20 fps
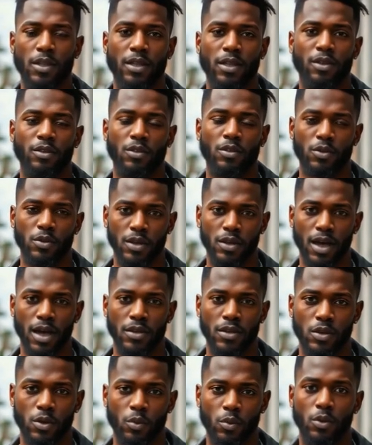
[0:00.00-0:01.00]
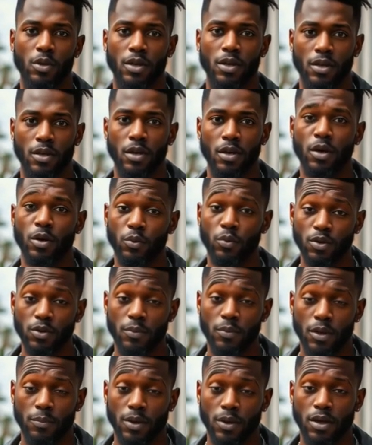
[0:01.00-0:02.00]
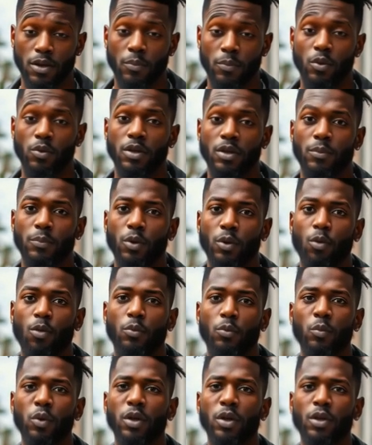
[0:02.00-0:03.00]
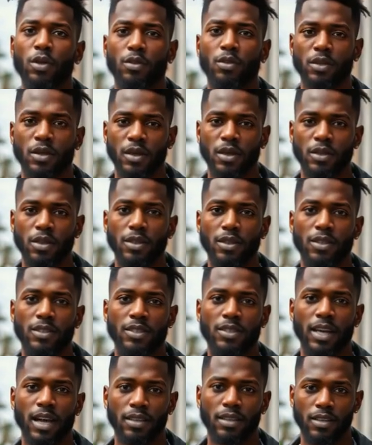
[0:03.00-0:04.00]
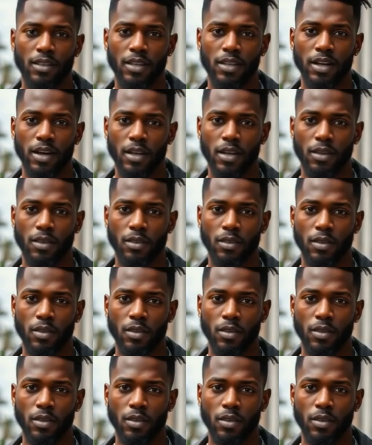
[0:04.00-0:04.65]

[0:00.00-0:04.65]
And the third category, which may be the most important one, is the size of the gun.